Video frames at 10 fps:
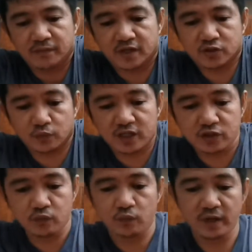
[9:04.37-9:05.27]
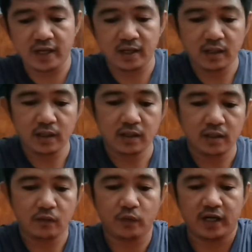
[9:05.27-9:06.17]
the Switch will
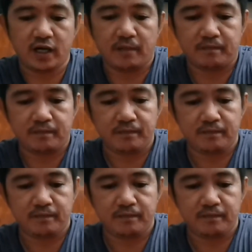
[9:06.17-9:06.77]
wake up.